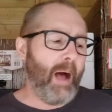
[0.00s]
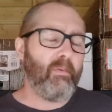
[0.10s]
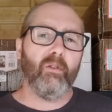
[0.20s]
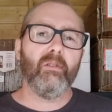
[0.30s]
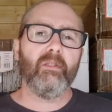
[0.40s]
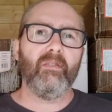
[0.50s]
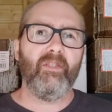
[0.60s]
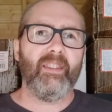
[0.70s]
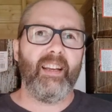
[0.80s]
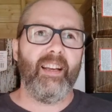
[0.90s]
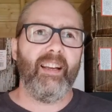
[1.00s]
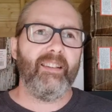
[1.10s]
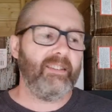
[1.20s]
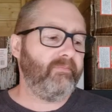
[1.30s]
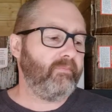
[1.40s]
Apples for
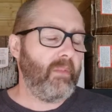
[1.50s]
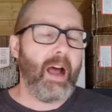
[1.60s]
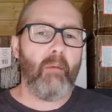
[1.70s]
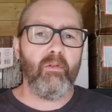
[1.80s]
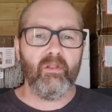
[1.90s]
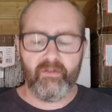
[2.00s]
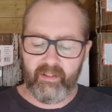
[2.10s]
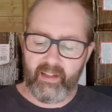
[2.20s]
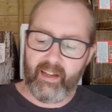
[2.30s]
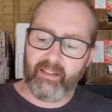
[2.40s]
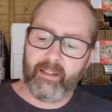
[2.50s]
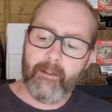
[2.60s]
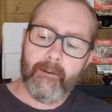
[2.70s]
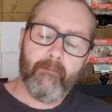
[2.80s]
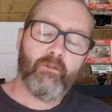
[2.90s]
days. Apples for days.
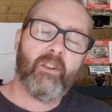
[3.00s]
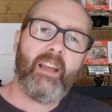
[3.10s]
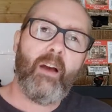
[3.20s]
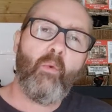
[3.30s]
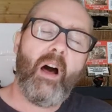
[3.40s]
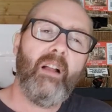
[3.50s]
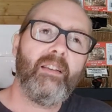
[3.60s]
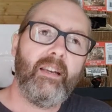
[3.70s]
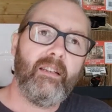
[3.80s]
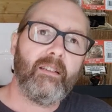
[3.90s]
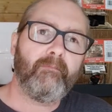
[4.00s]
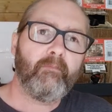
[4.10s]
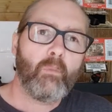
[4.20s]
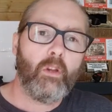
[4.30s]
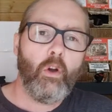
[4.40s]
So yeah, wild yeast,
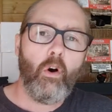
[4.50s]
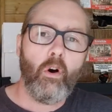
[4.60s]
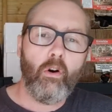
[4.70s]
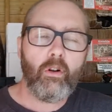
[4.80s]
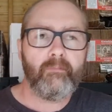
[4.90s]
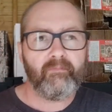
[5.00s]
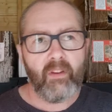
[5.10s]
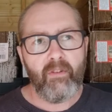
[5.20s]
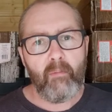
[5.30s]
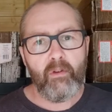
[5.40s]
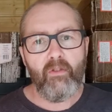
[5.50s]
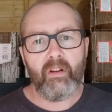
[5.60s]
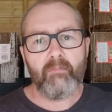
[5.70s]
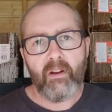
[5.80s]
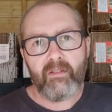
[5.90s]
no oak. Very
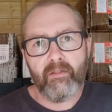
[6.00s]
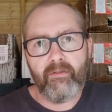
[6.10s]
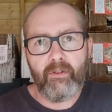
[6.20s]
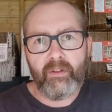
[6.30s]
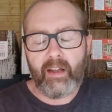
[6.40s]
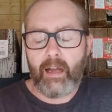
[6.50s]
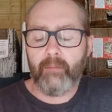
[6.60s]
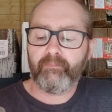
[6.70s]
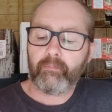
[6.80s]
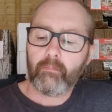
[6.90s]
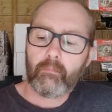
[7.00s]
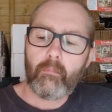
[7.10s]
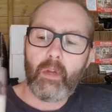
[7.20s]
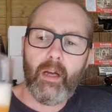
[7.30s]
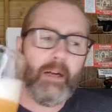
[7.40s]
pure expression of the fruit they get.
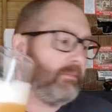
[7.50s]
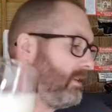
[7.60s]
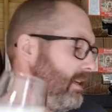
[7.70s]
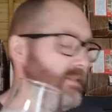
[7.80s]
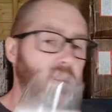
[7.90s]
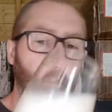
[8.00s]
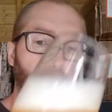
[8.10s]
So let's have a